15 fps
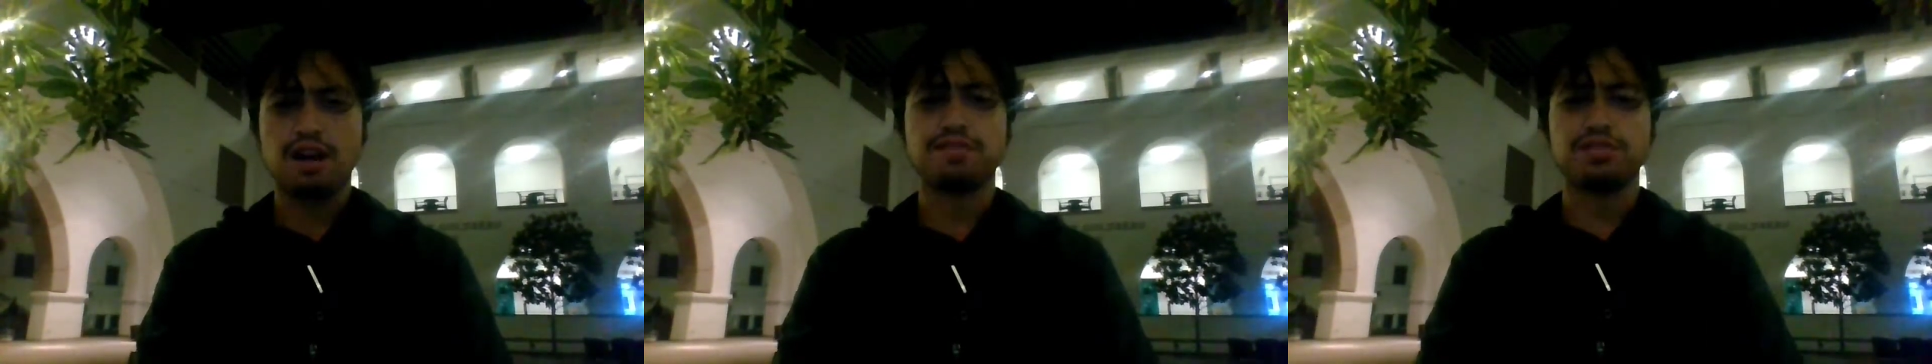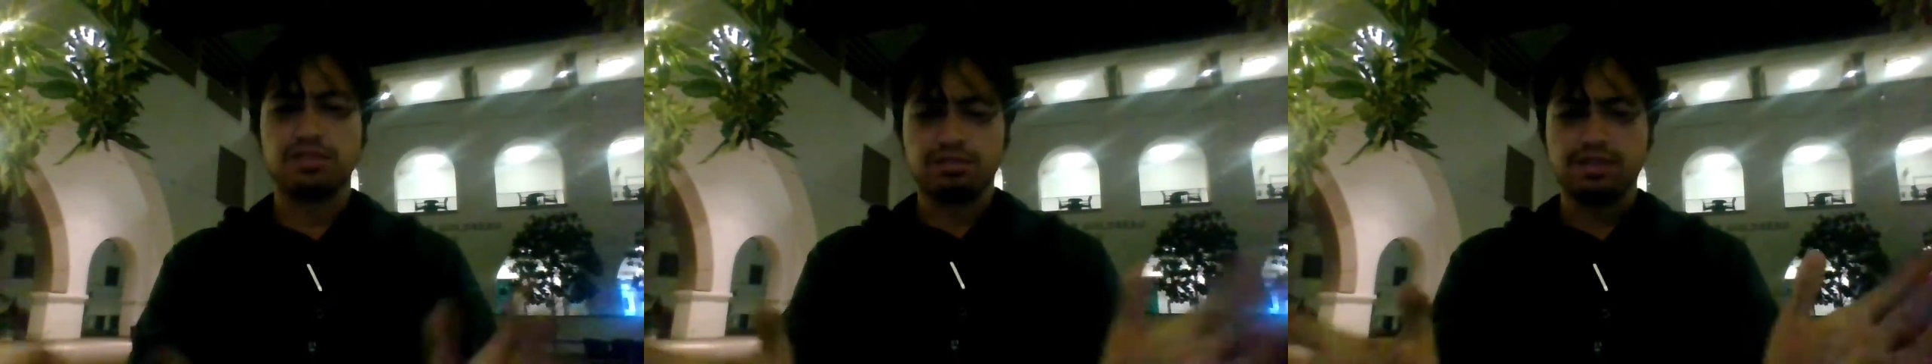
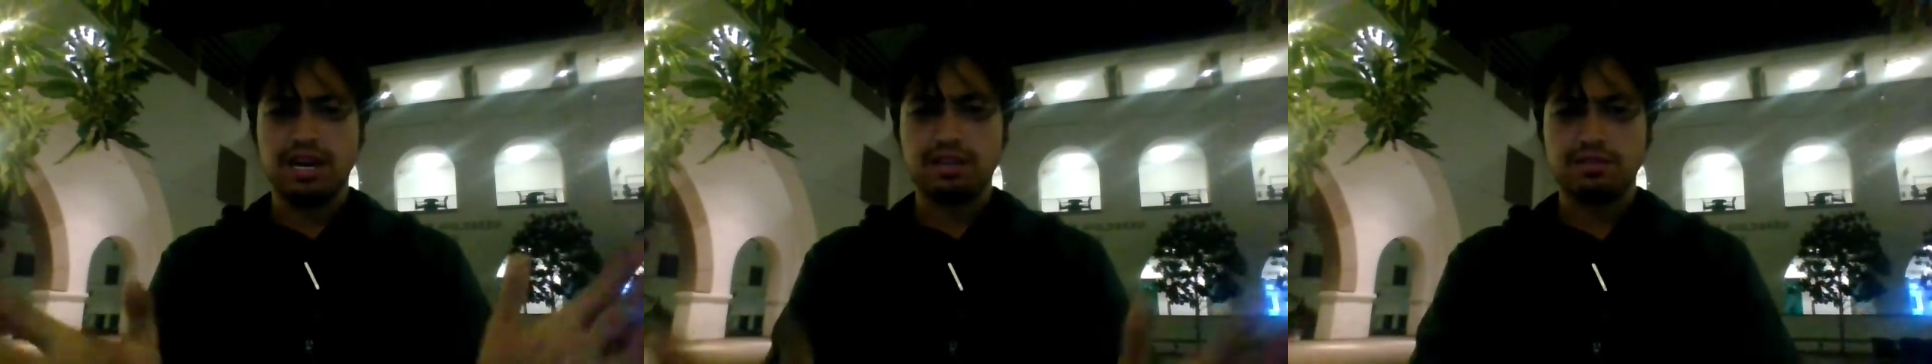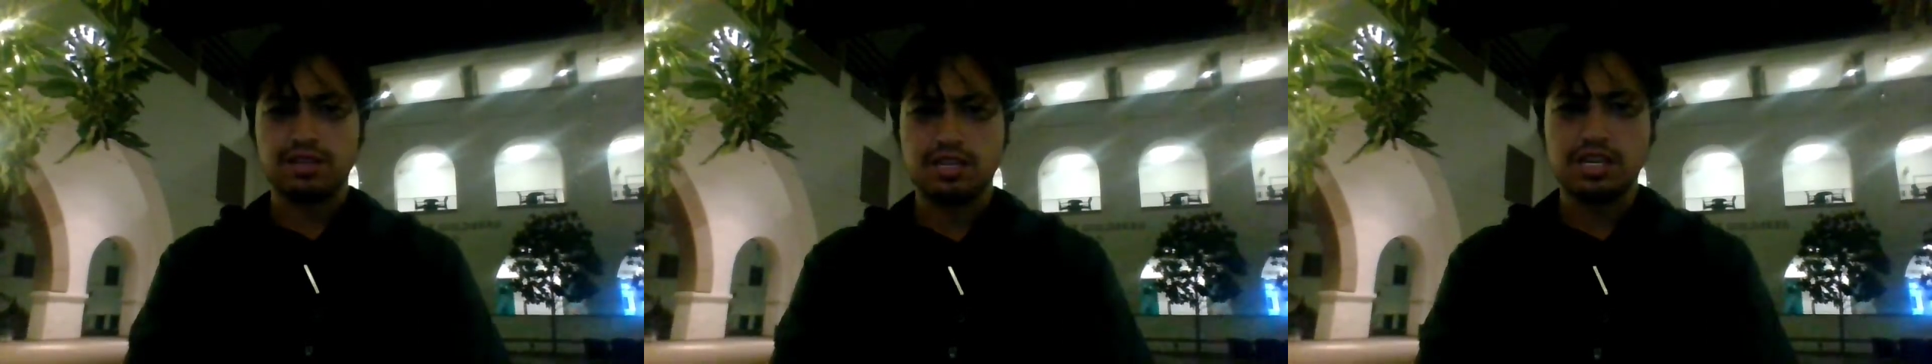member of the
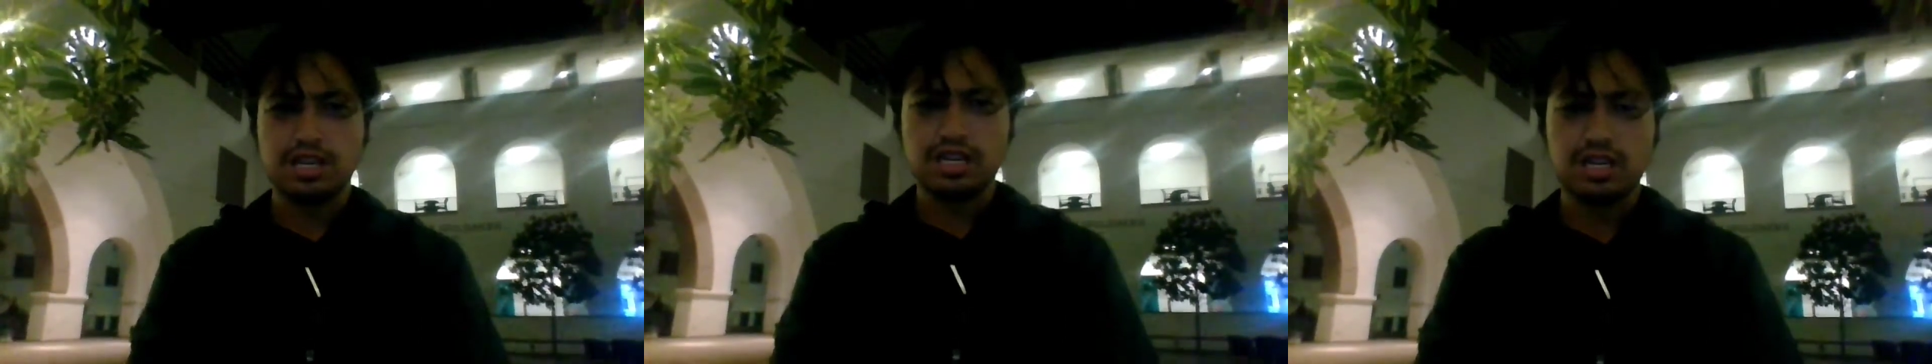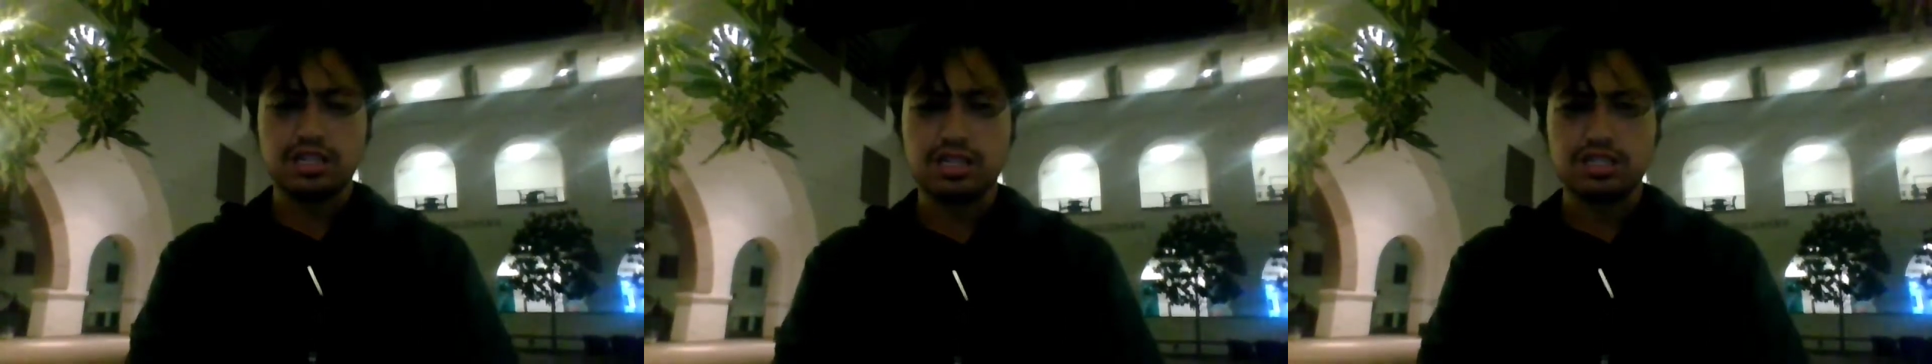city
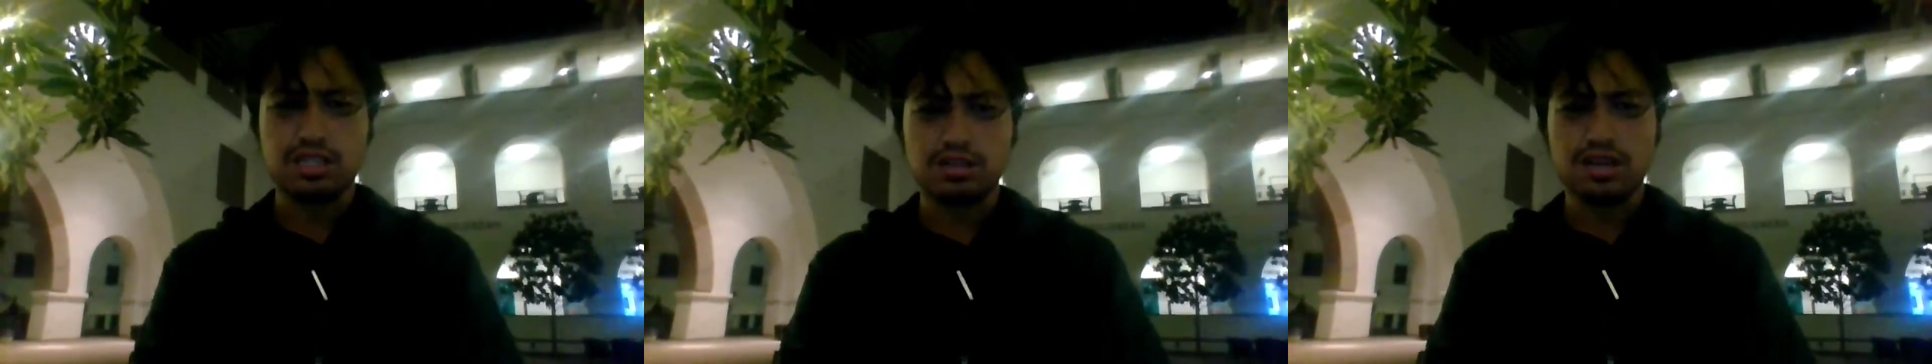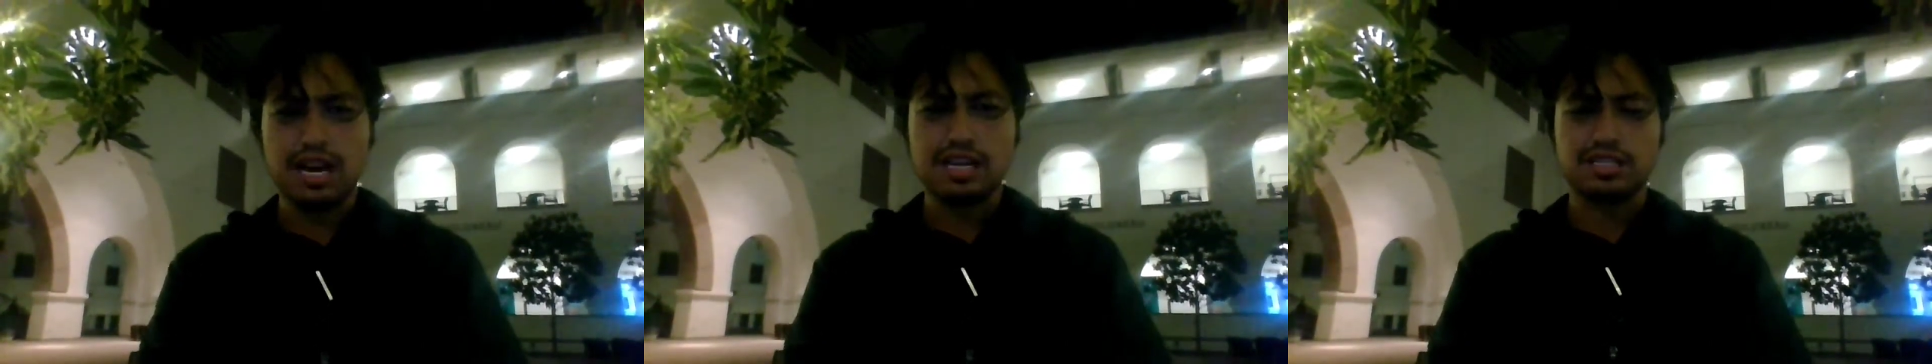council in
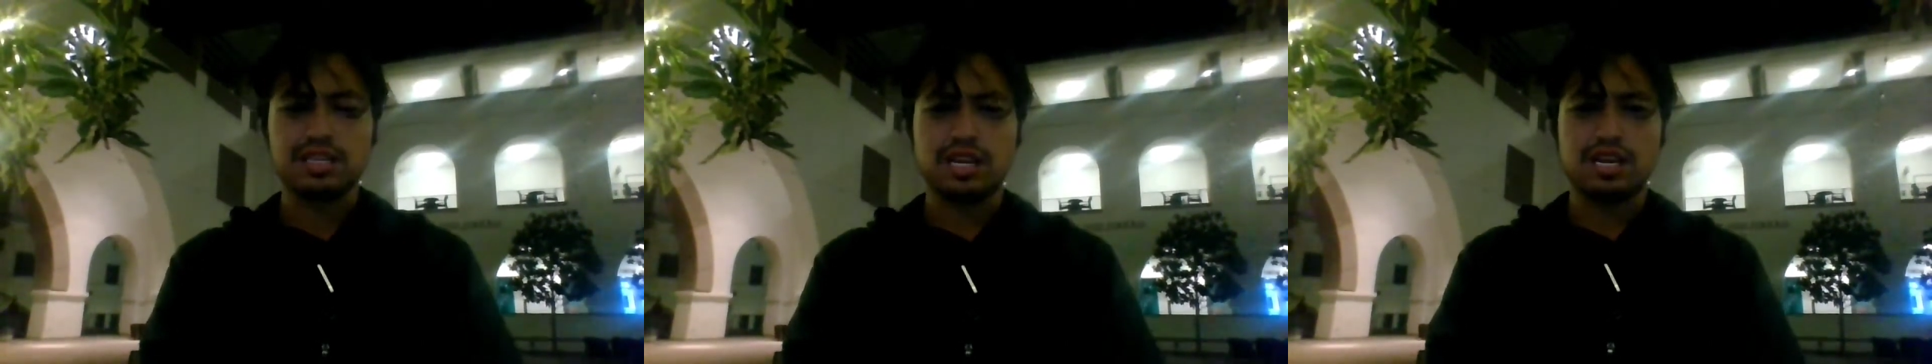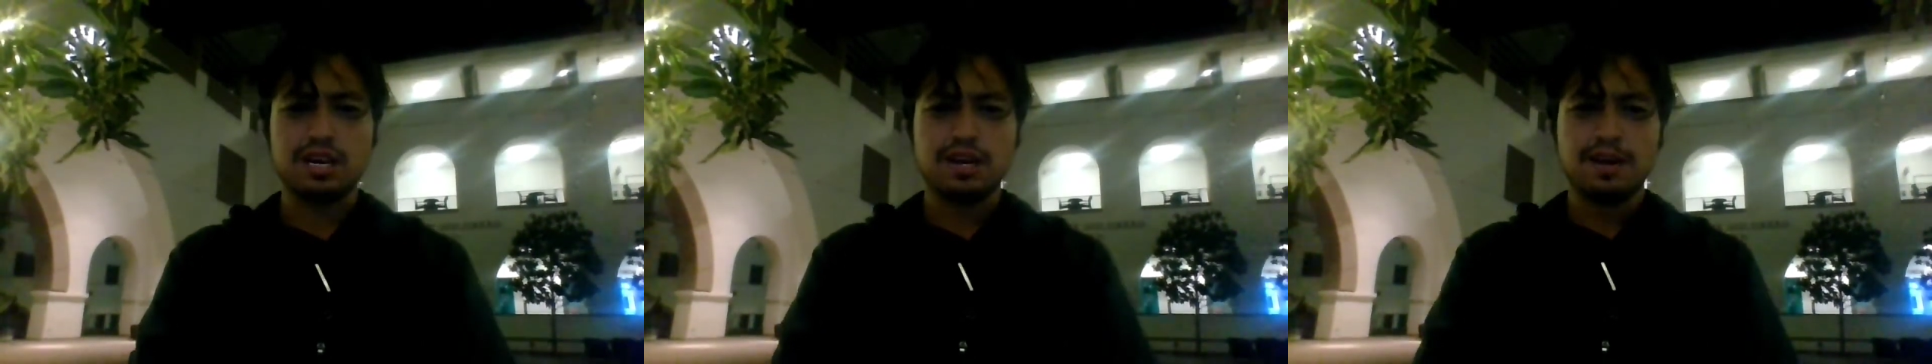
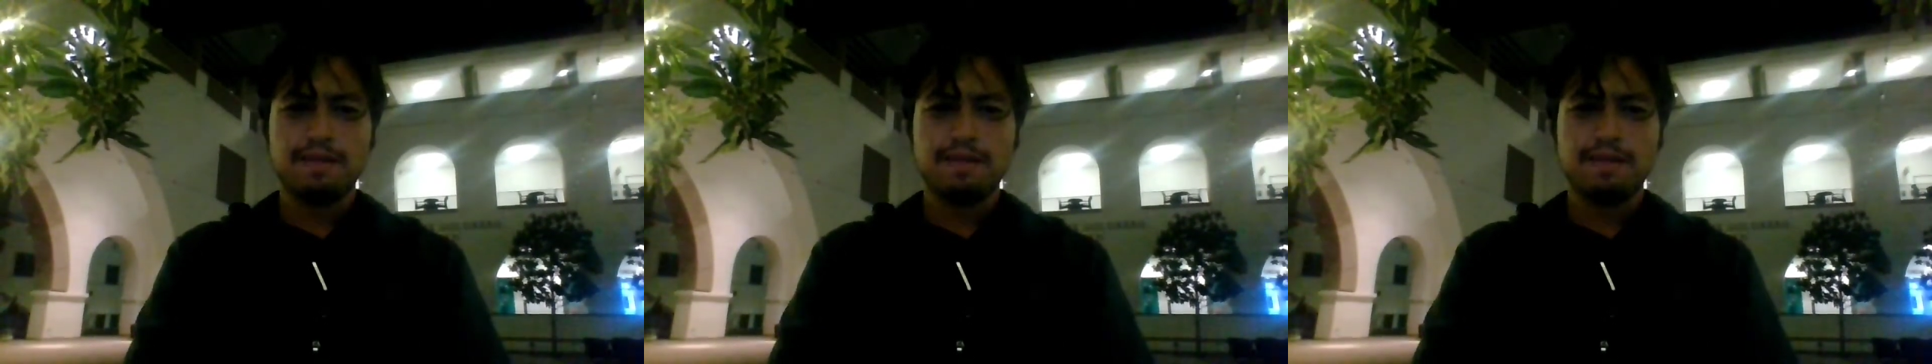Honolulu.